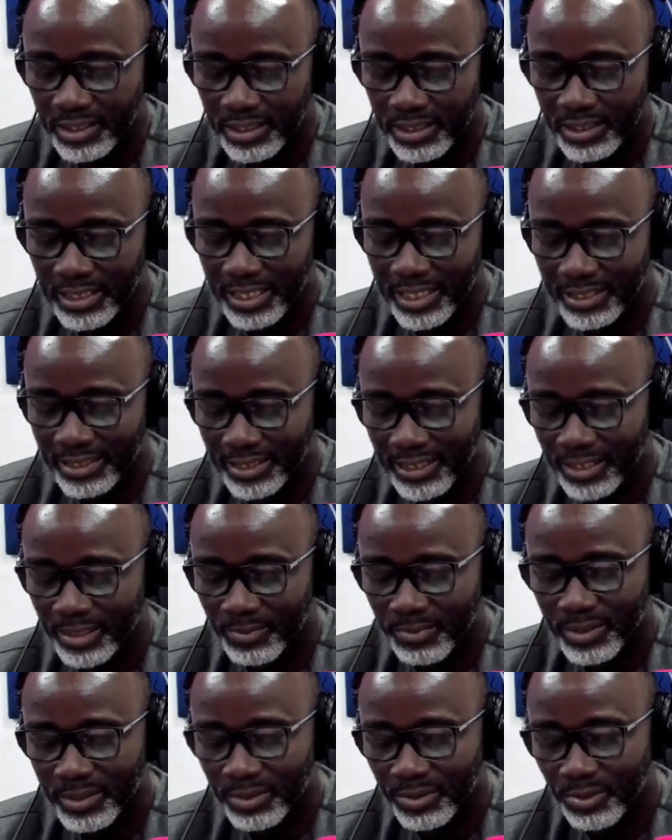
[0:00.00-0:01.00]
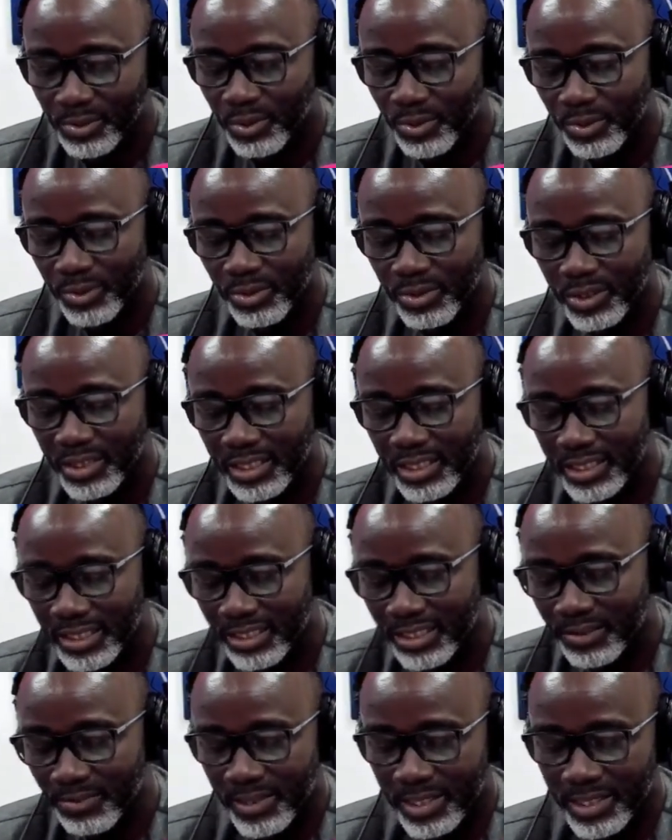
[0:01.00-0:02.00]
the assessment. So
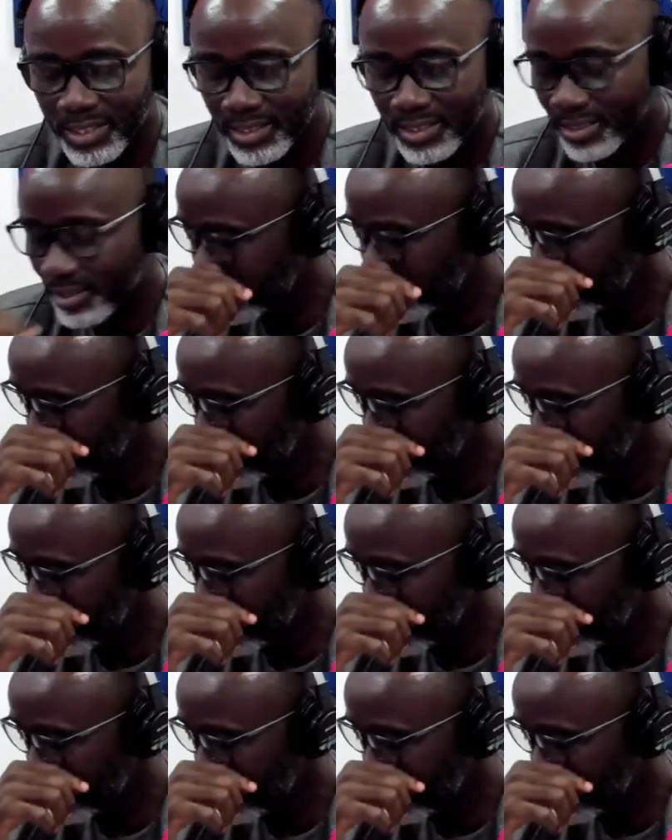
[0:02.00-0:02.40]
it makes